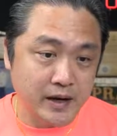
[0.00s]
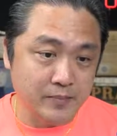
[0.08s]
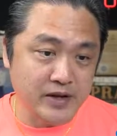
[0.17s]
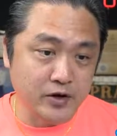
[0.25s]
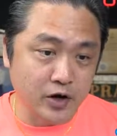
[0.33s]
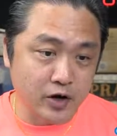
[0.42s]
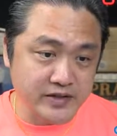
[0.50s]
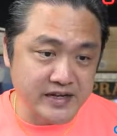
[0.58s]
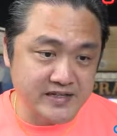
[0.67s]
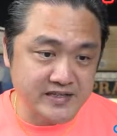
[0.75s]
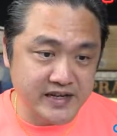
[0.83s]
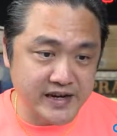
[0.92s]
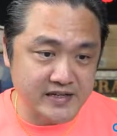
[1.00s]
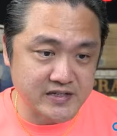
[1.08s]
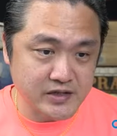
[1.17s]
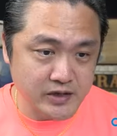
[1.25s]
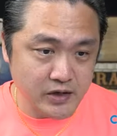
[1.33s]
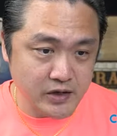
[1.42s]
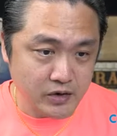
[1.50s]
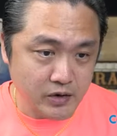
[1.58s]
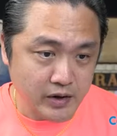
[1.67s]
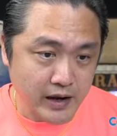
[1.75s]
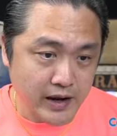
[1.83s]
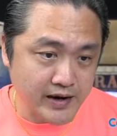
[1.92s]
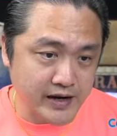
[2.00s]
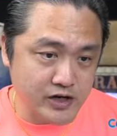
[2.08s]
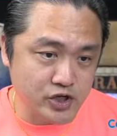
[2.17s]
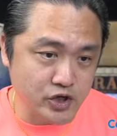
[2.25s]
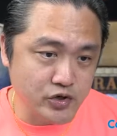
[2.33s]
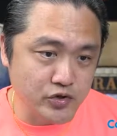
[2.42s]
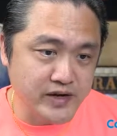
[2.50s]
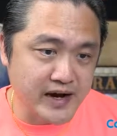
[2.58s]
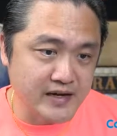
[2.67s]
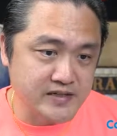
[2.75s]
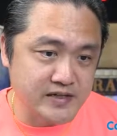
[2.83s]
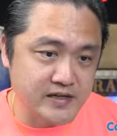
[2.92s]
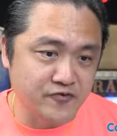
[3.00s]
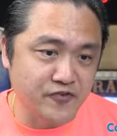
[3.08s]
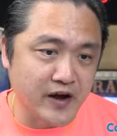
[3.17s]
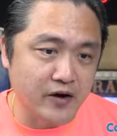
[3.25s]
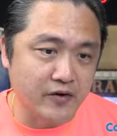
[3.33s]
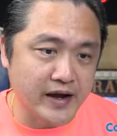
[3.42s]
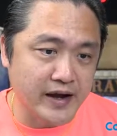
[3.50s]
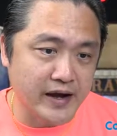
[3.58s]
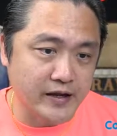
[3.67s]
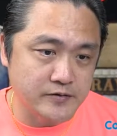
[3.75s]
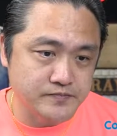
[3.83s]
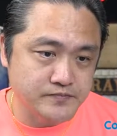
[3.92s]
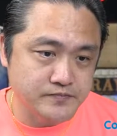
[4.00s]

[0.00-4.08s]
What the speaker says: I mean, all these days, I can show you guys, it's found at